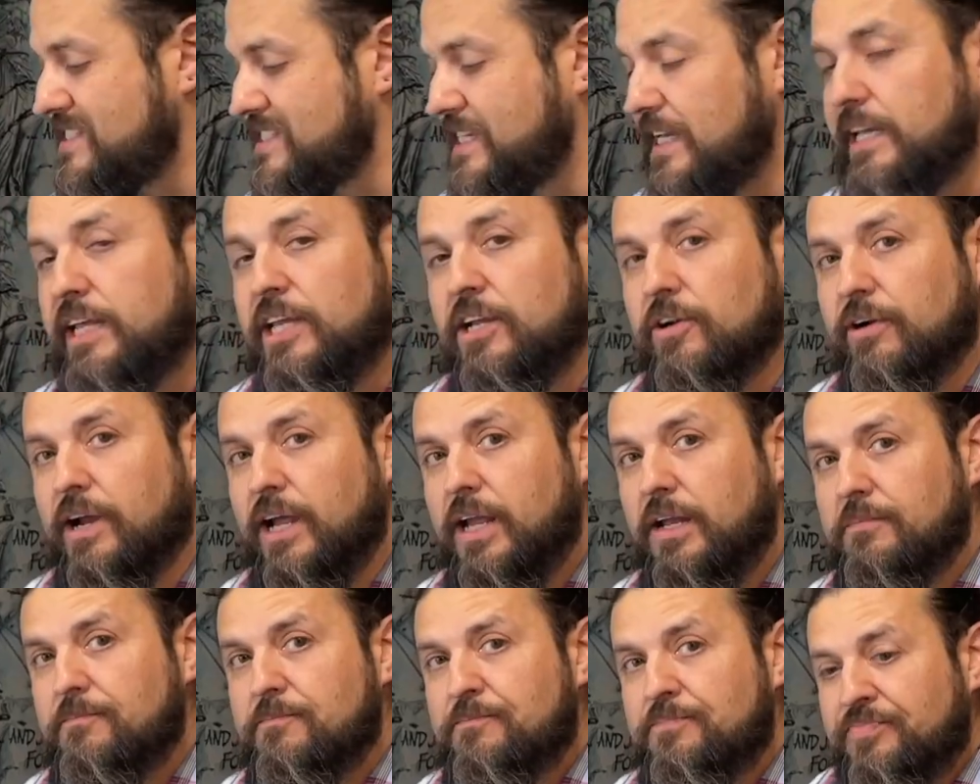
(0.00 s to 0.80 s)
sit here,
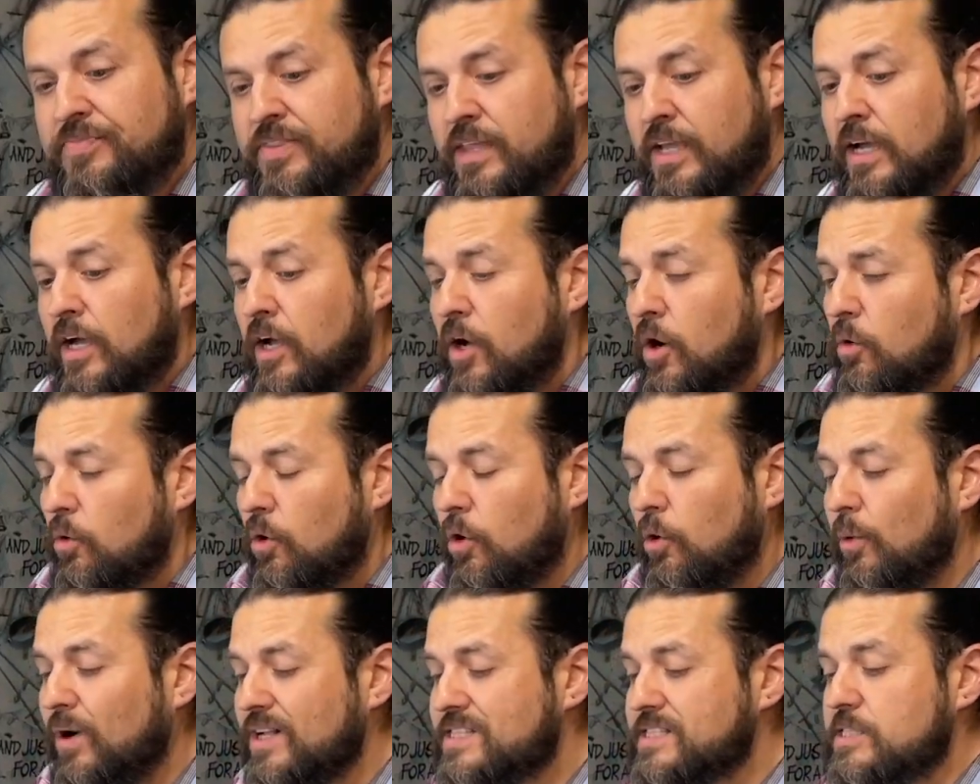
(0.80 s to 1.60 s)
right?
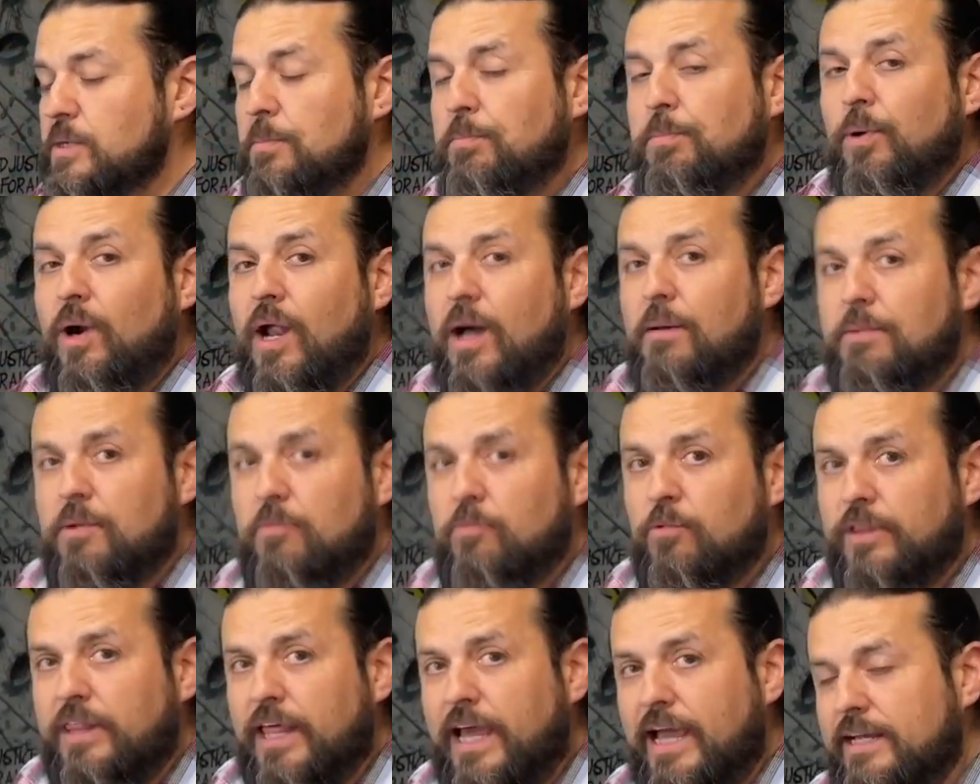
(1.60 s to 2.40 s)
Well, what's the problem
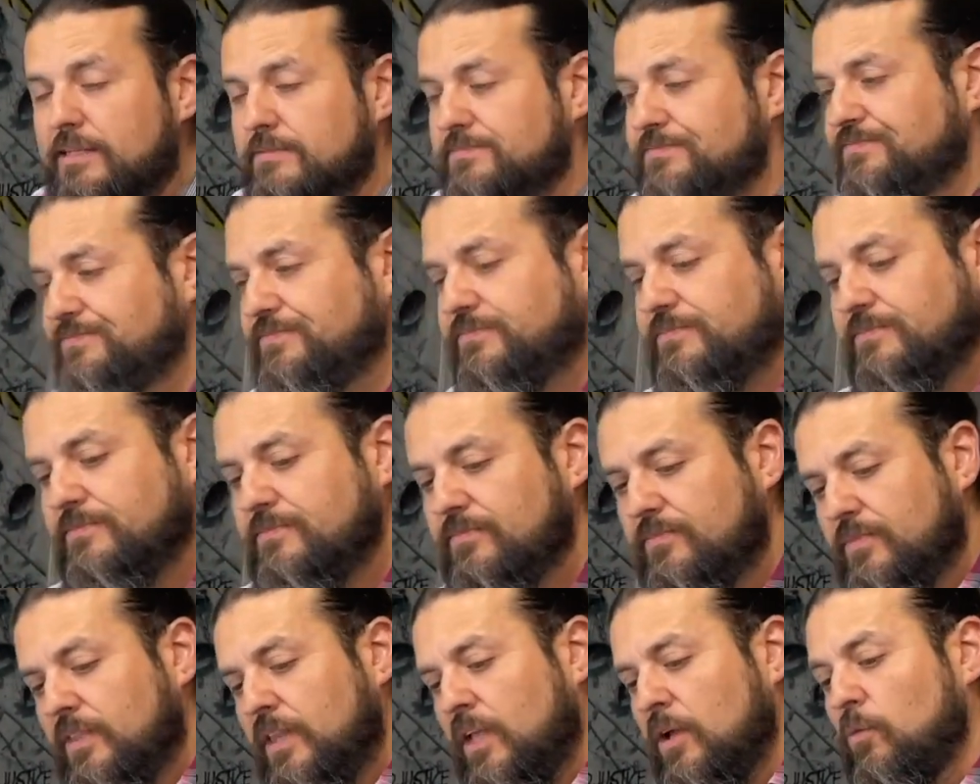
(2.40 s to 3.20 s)
with that?
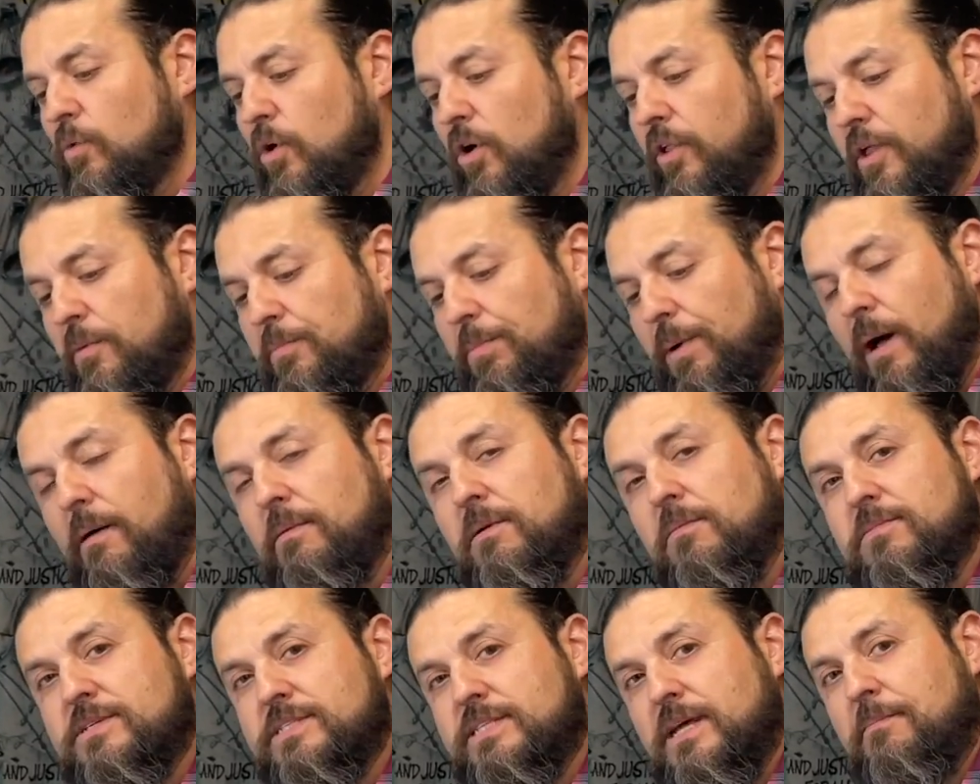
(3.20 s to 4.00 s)
Well, the
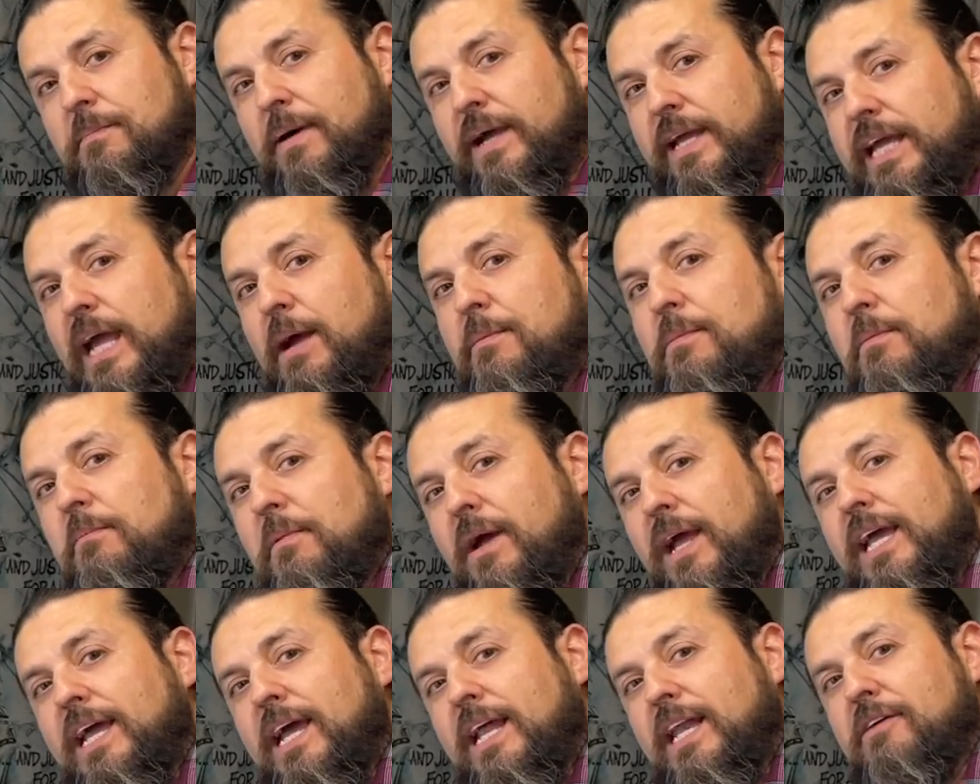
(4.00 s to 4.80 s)
problem is that my
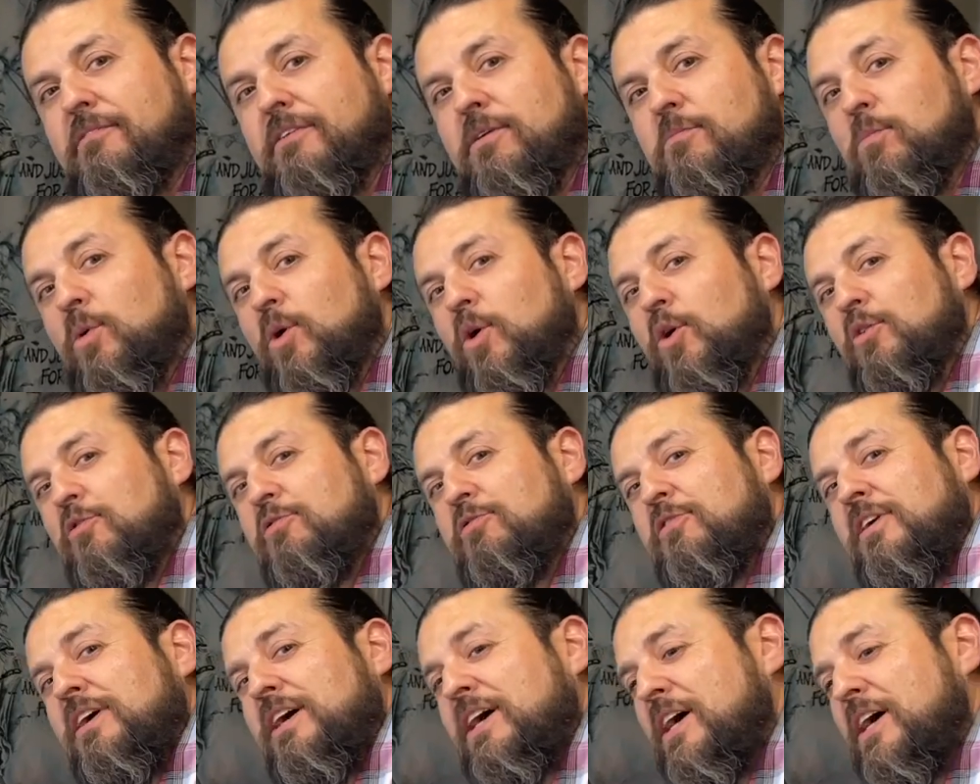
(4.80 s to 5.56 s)
cameraman can't even move